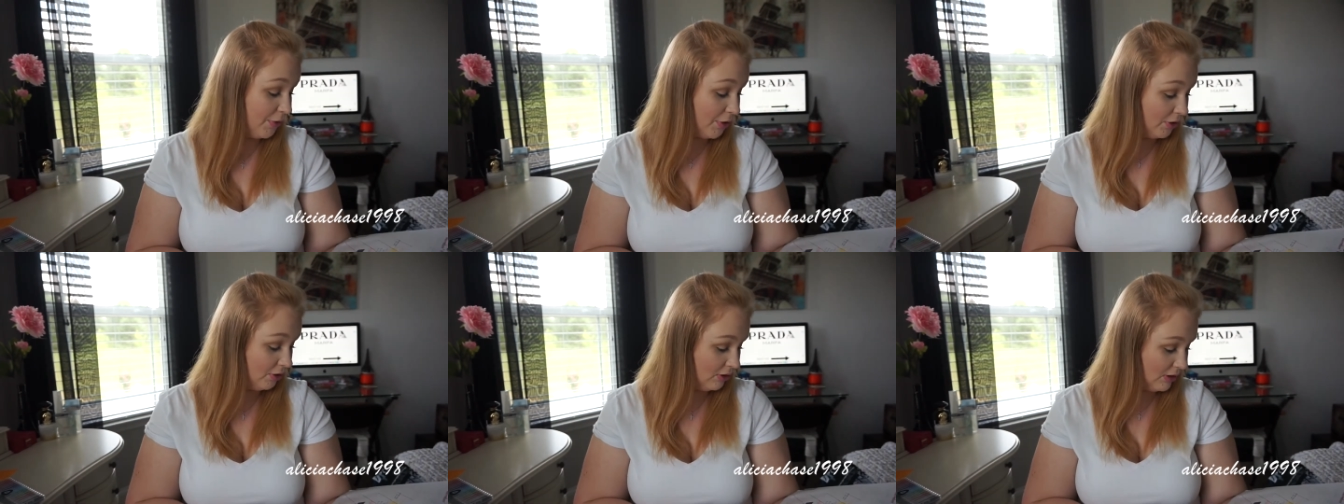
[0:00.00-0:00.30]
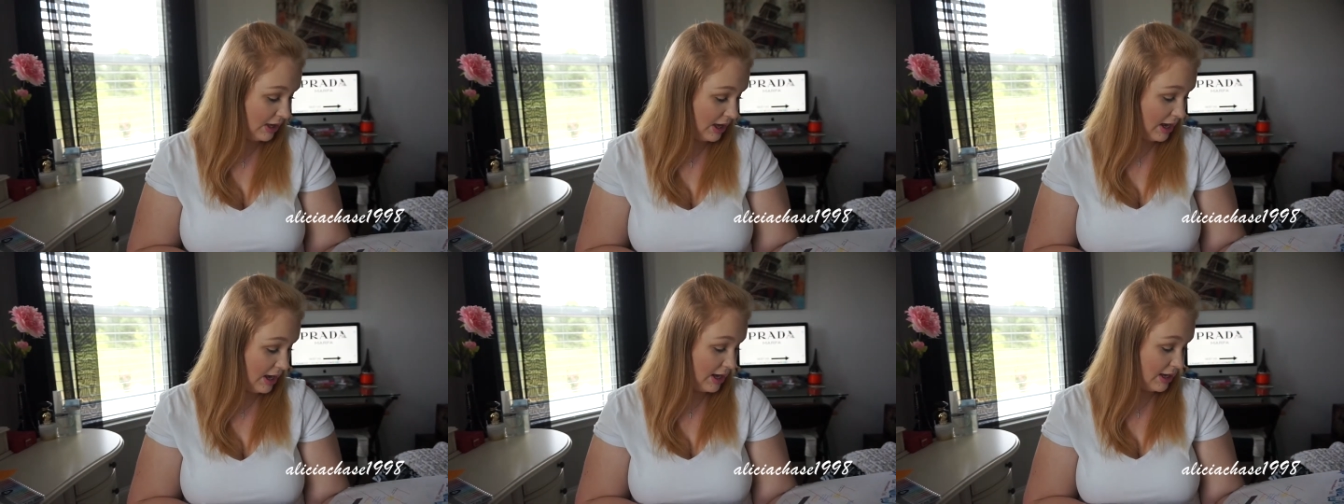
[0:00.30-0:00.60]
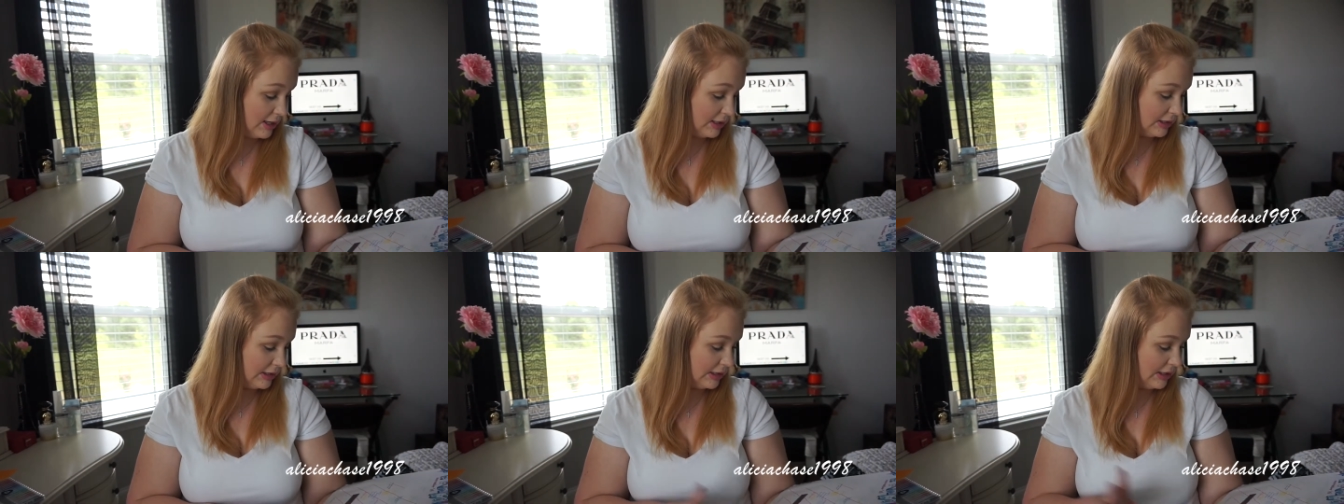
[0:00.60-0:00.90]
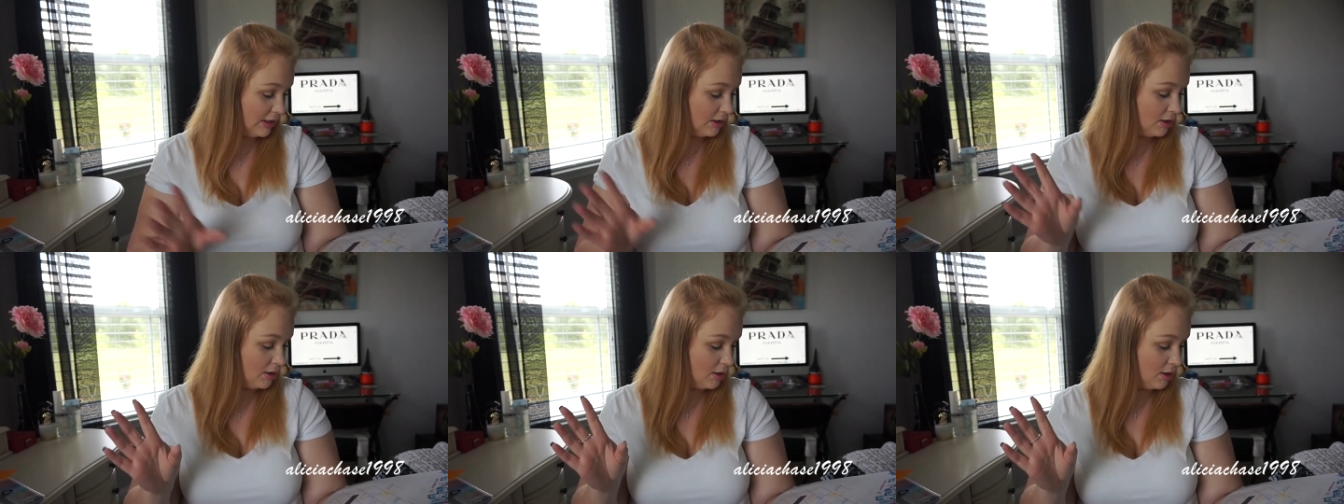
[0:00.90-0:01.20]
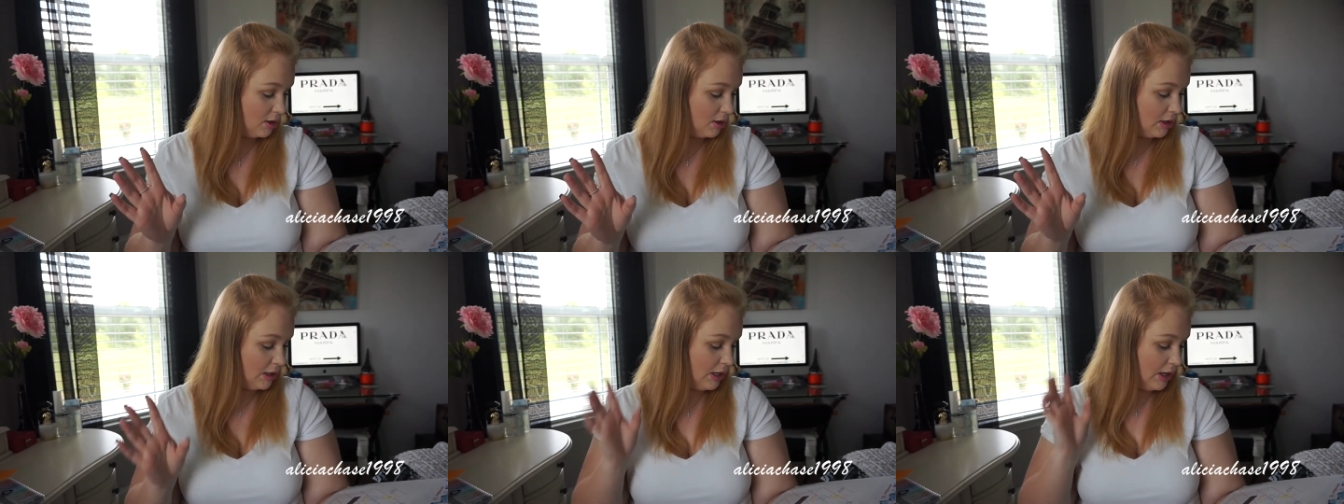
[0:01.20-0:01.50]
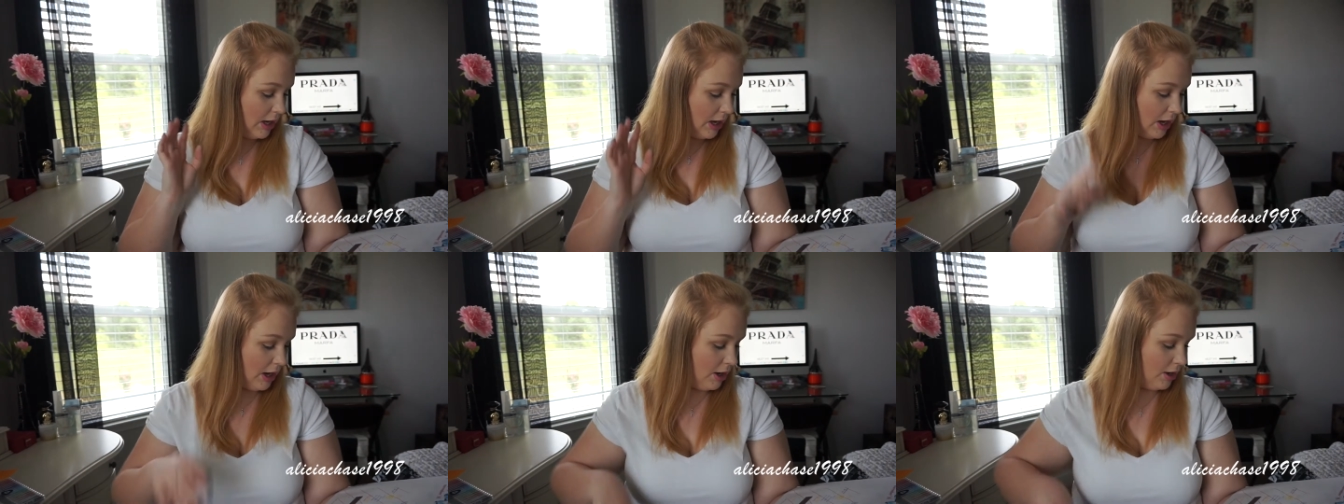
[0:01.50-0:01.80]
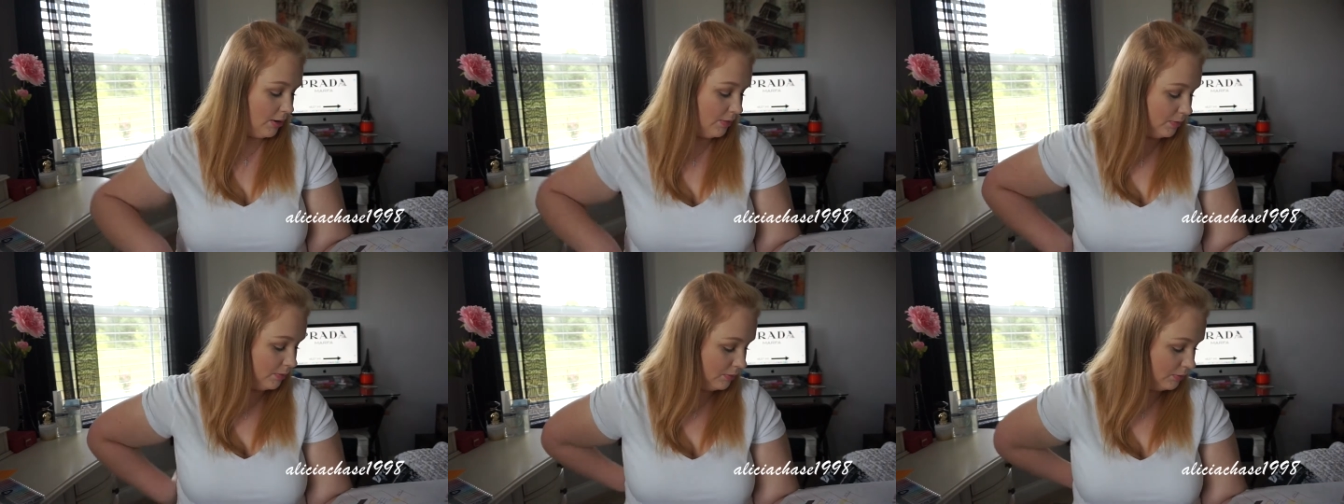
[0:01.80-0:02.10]
birthdays,
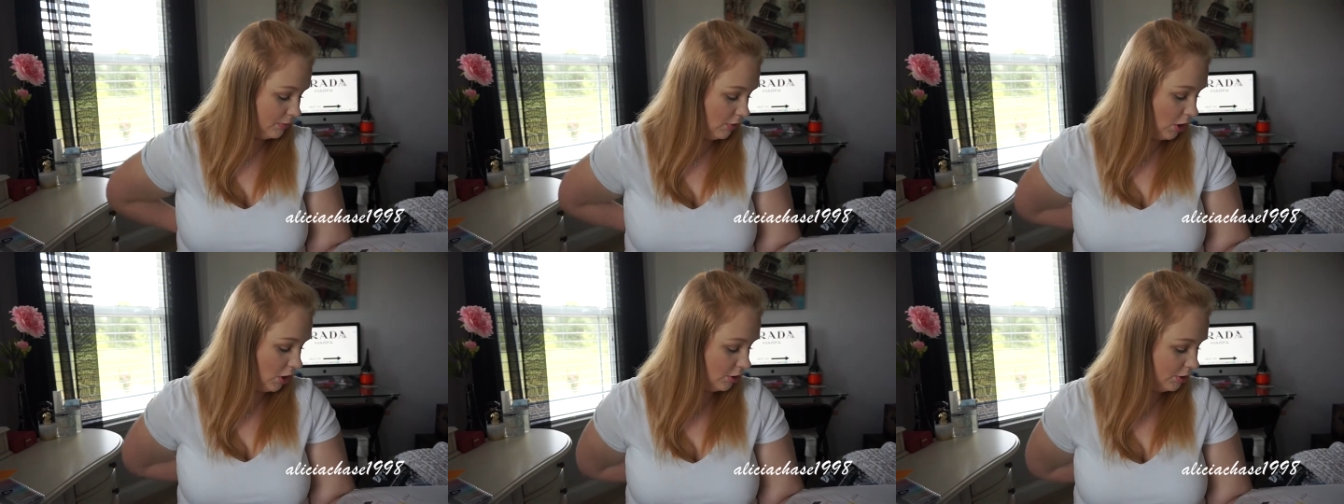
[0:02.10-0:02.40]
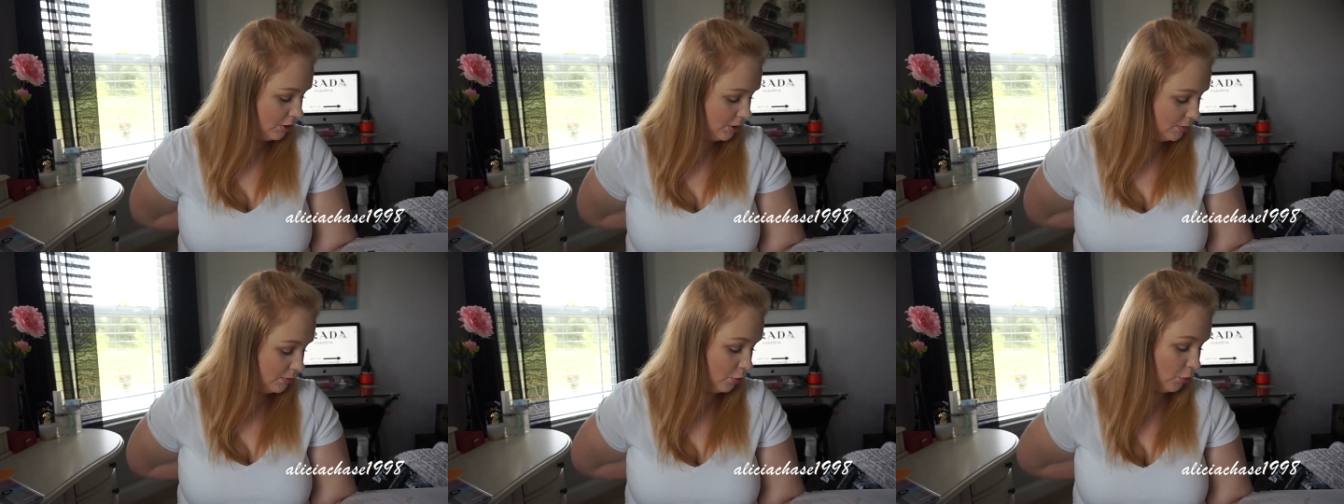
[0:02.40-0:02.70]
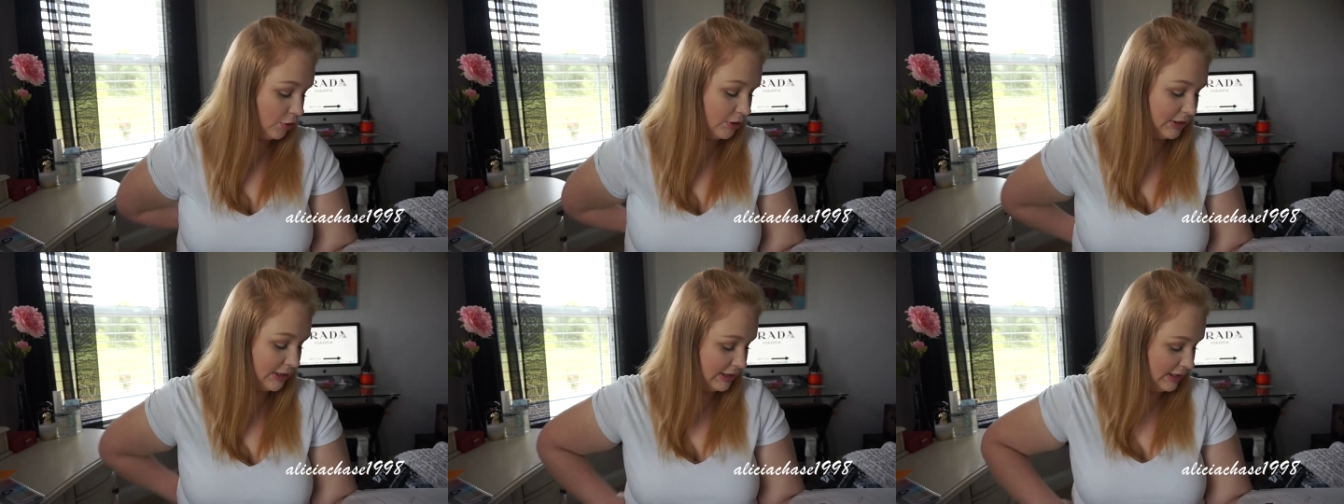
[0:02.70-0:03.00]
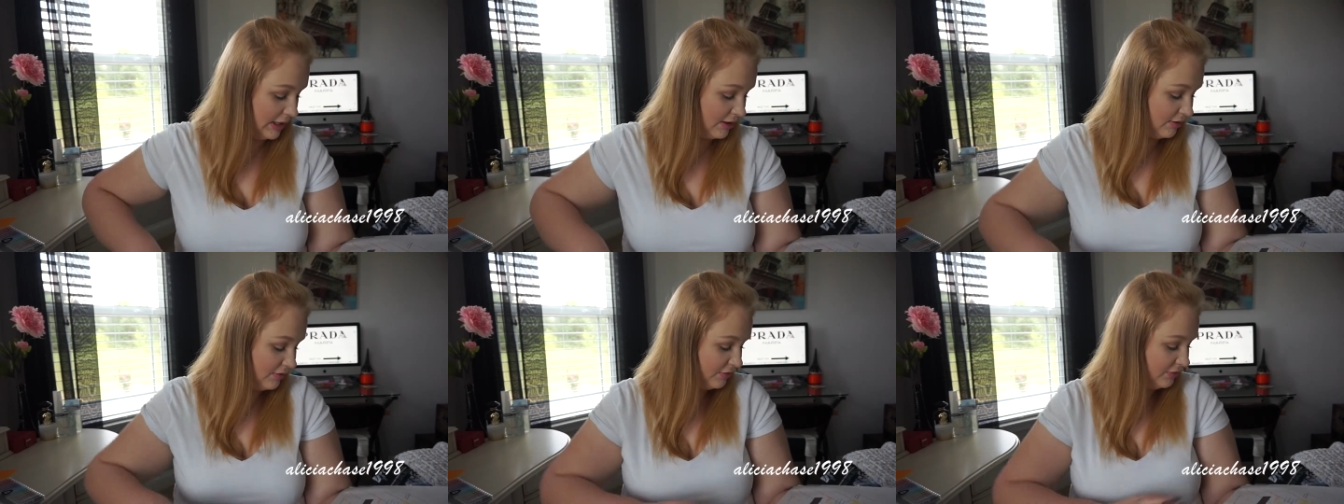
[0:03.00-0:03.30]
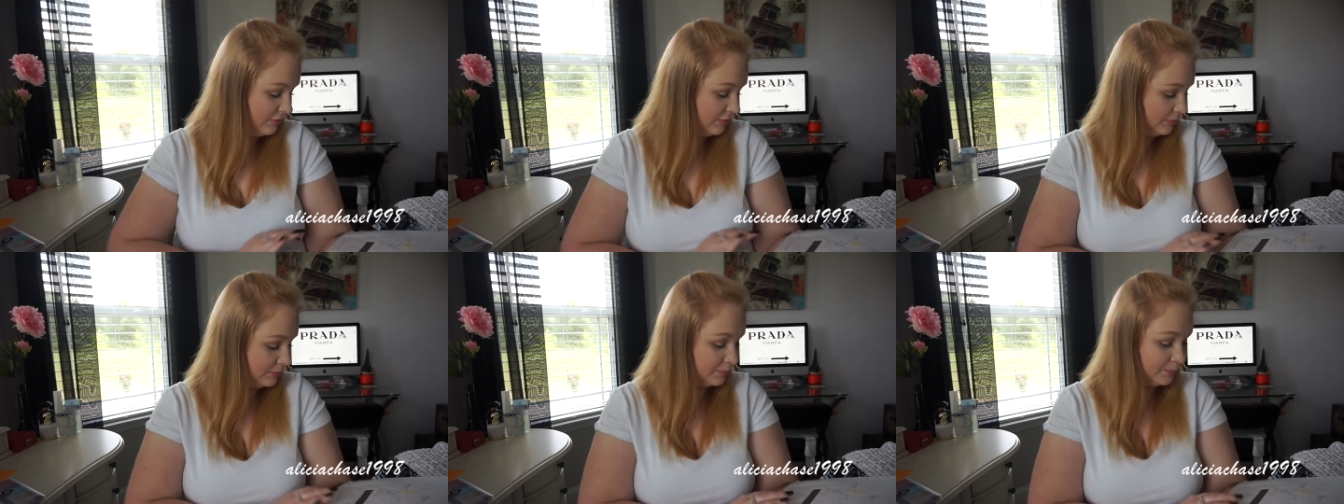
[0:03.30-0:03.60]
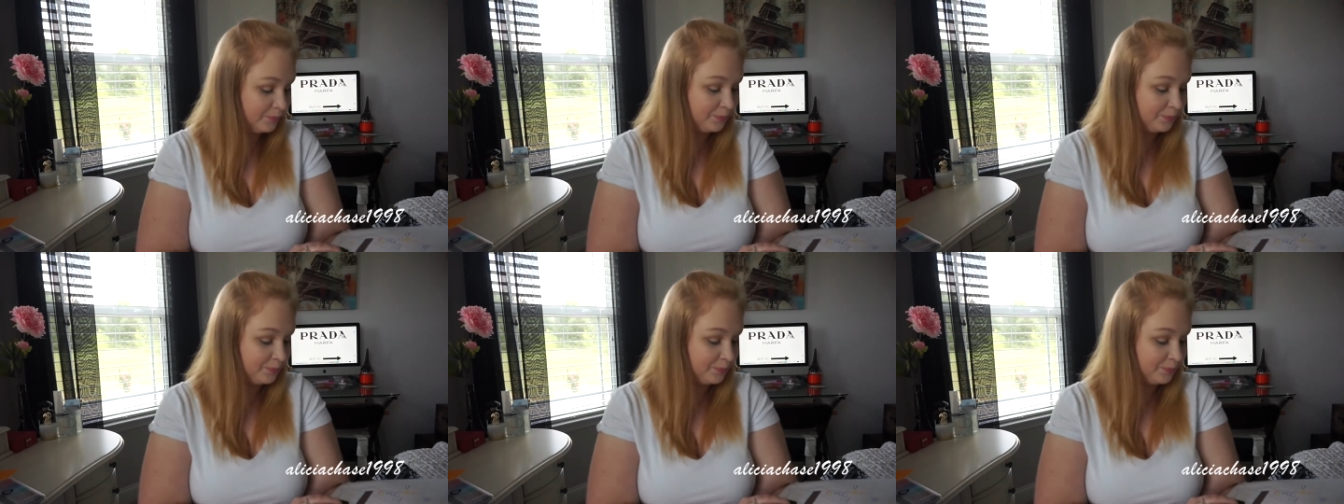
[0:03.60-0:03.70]
all the important stuff.